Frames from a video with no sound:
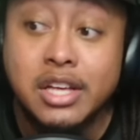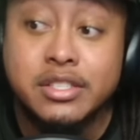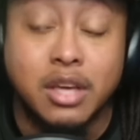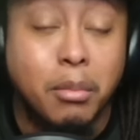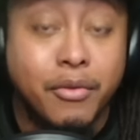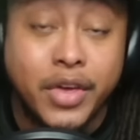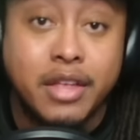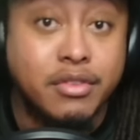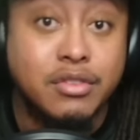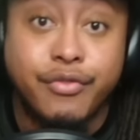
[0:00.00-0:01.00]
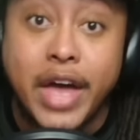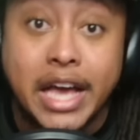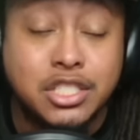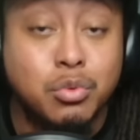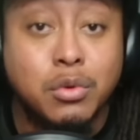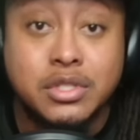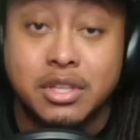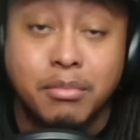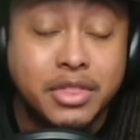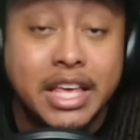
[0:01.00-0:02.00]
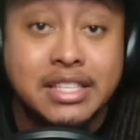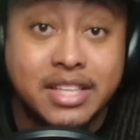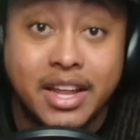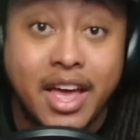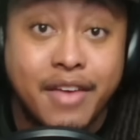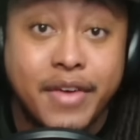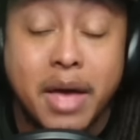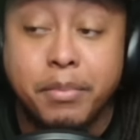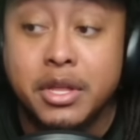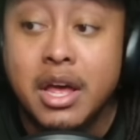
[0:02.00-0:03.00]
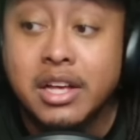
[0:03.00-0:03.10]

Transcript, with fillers: Some of it factual, some things that have happened,